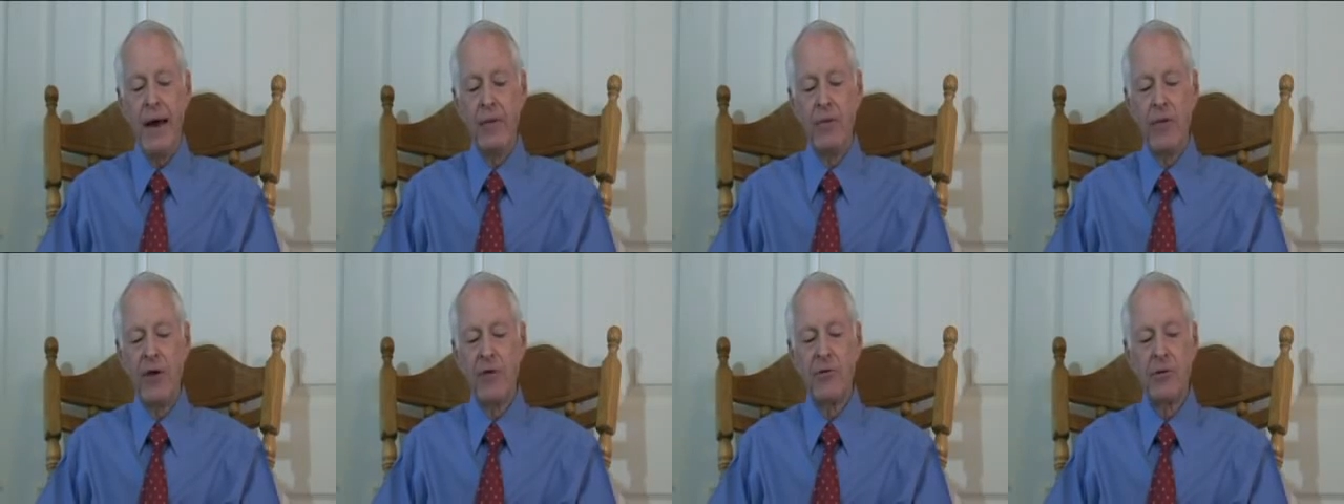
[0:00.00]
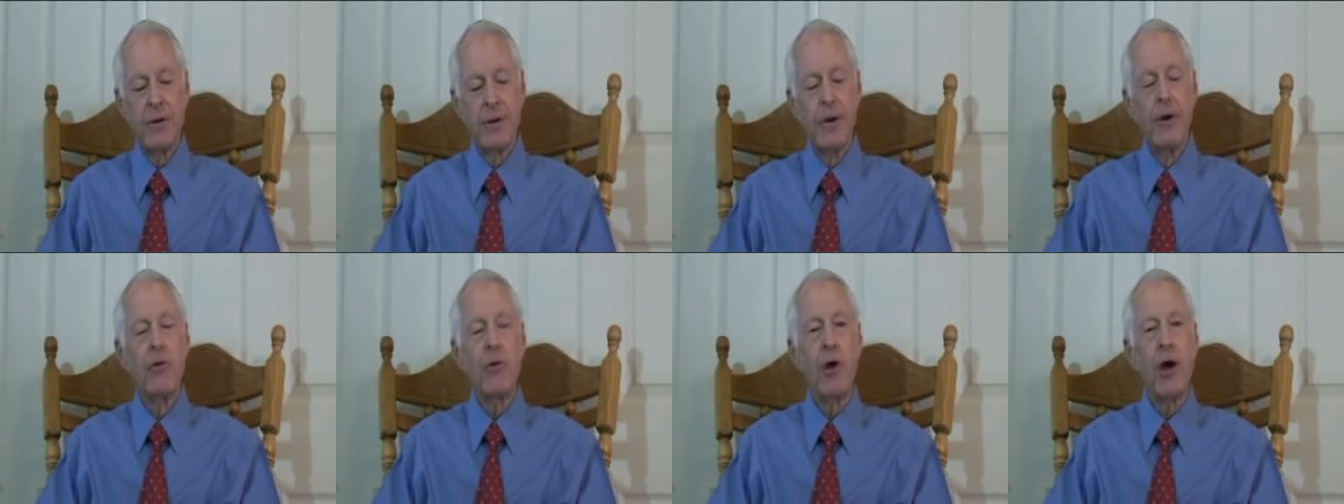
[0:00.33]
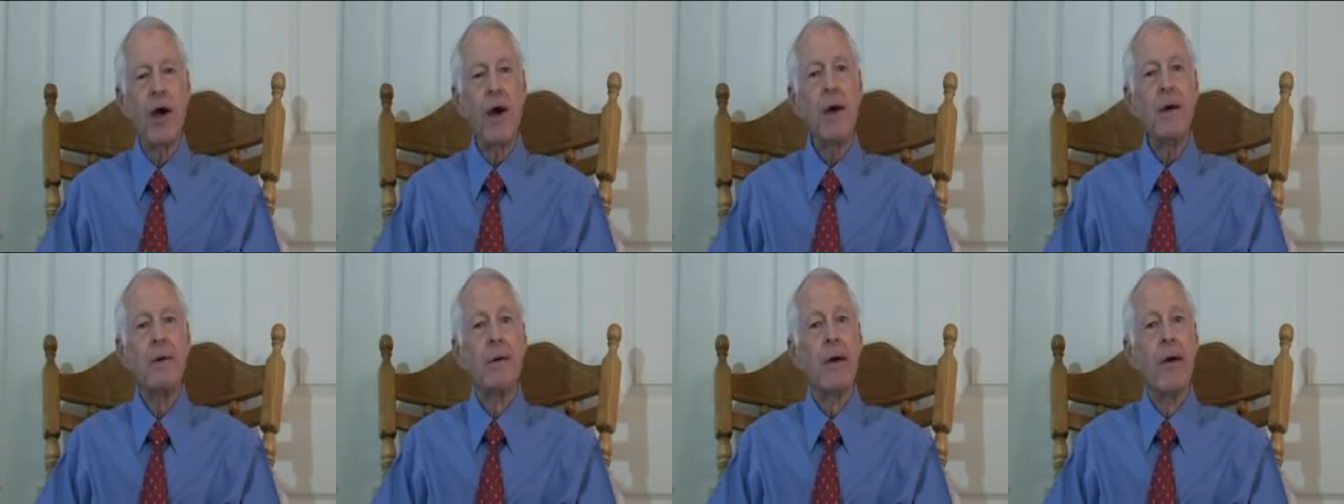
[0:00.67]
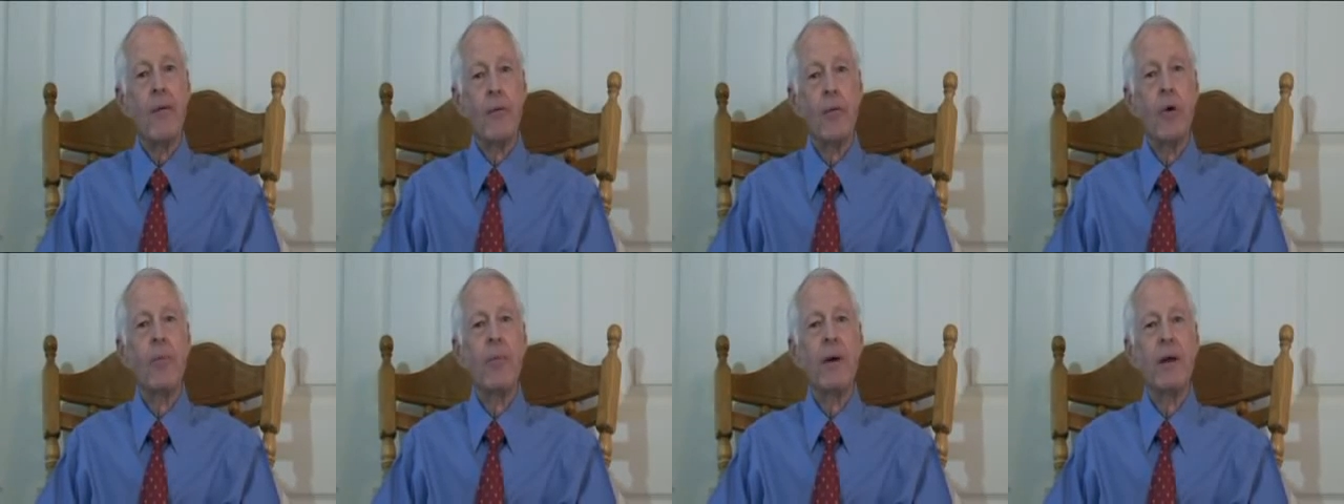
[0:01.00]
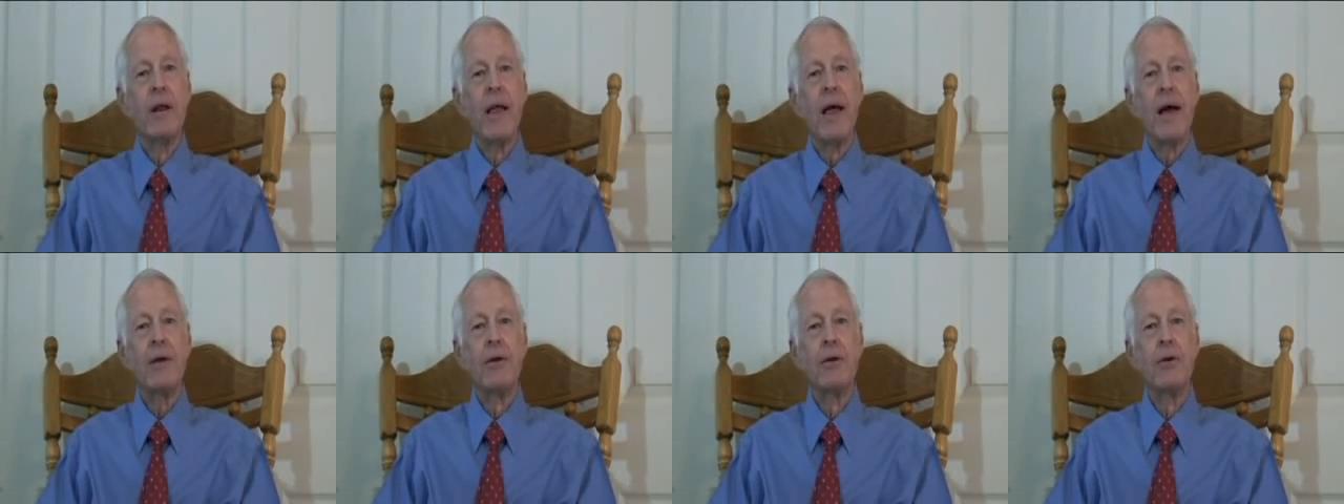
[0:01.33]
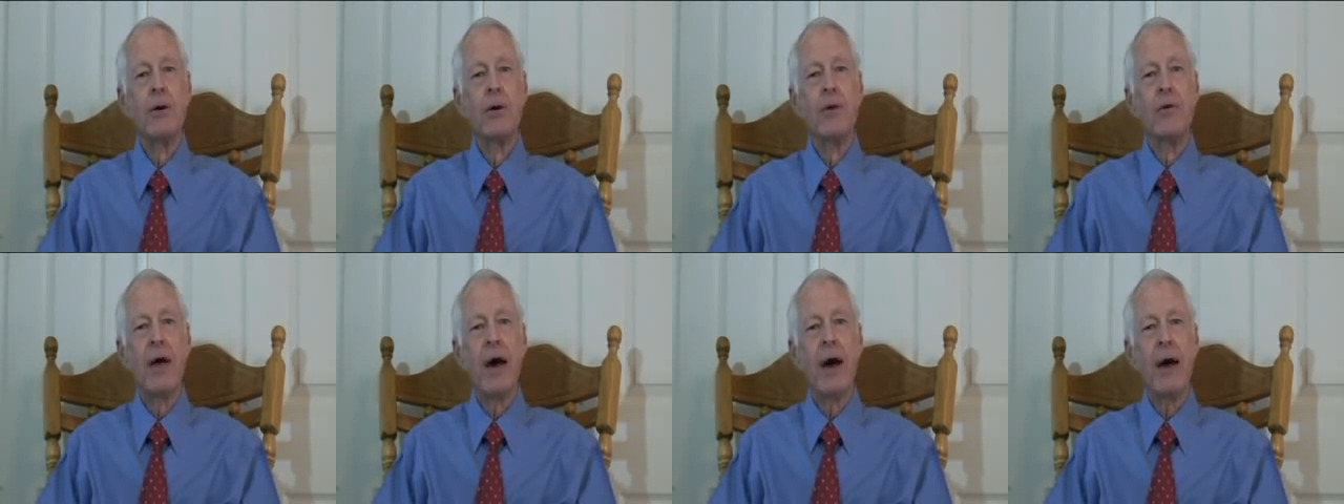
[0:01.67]
And they said, okay, we'll be
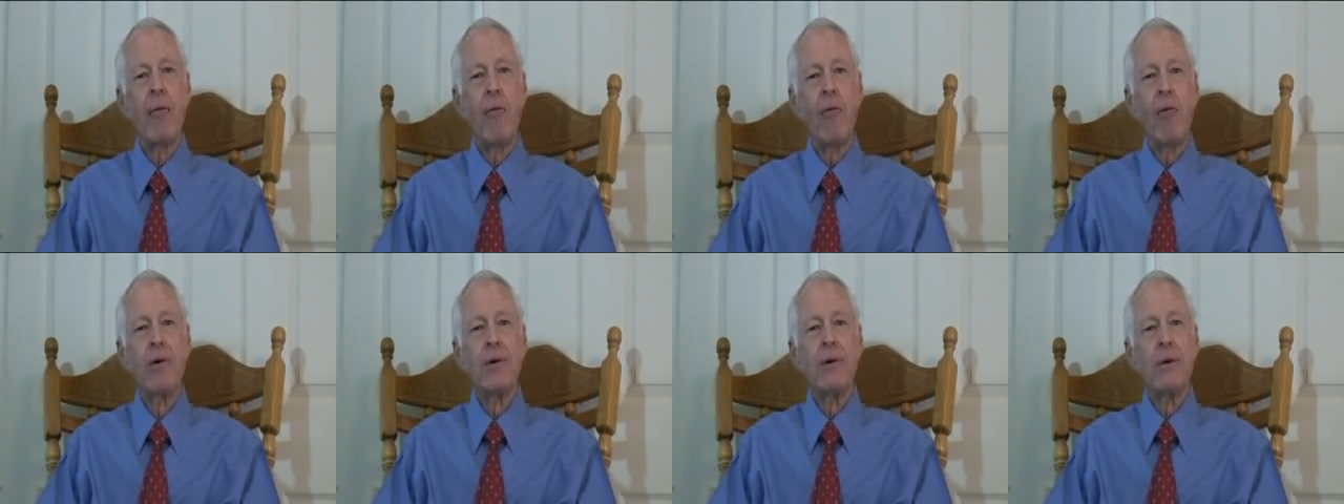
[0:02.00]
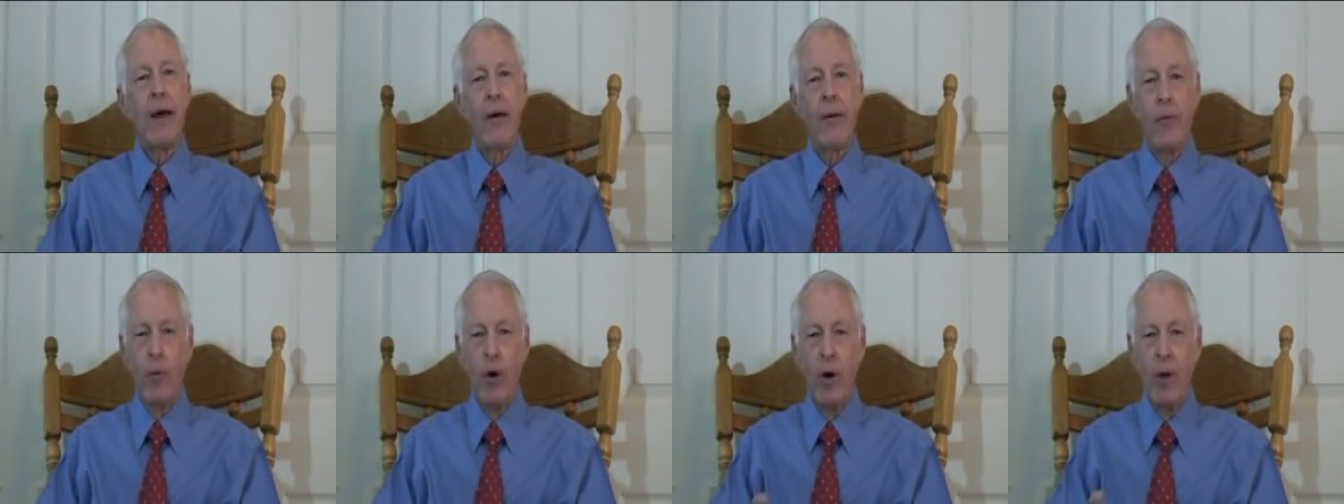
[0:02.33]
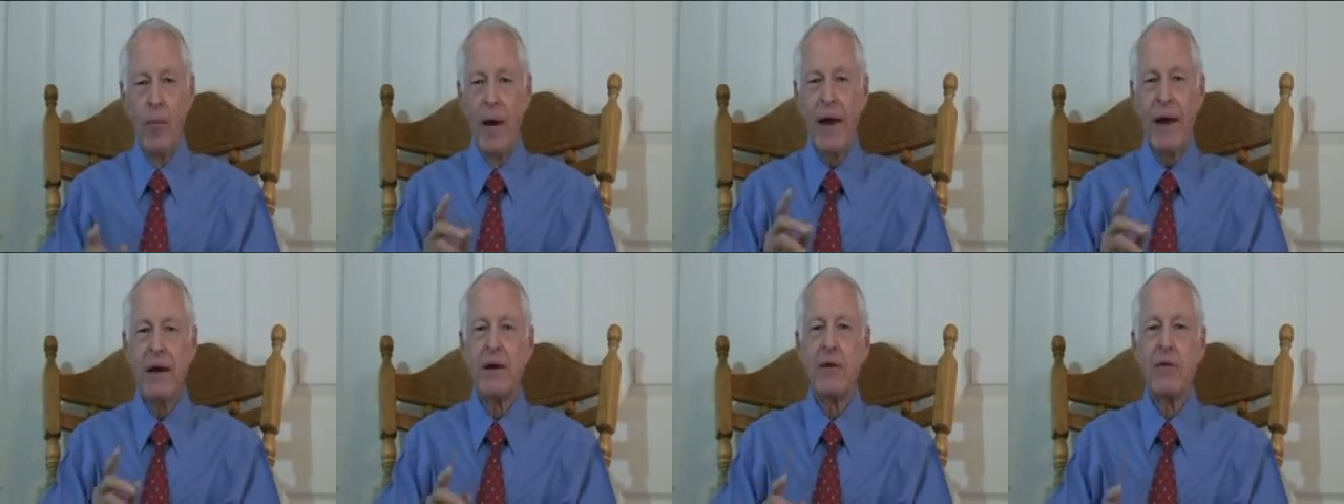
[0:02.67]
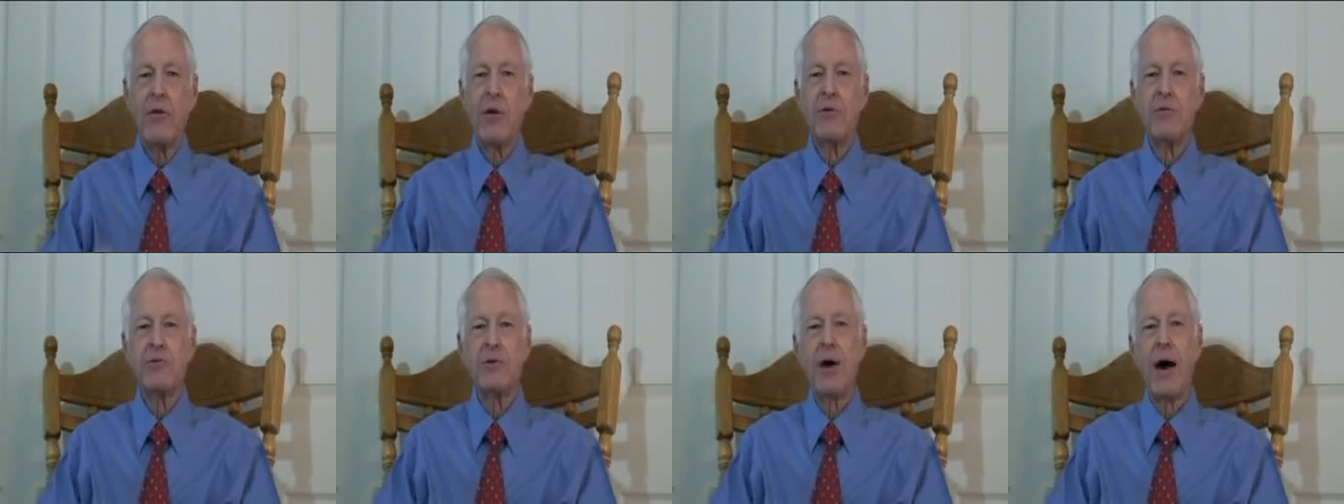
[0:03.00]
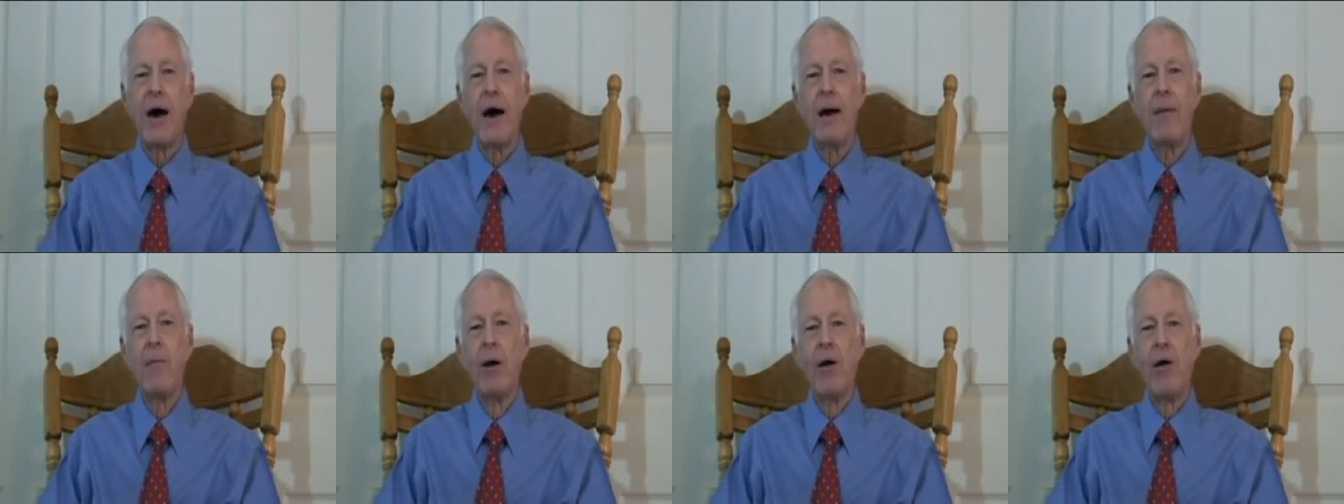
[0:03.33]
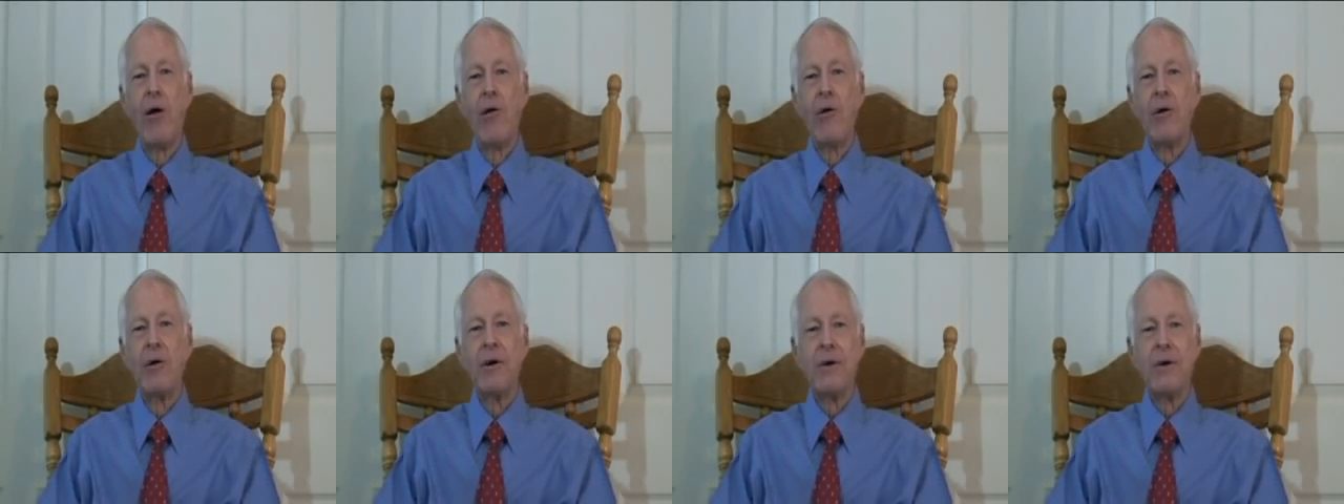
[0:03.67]
glad to do that. We'll make it this time.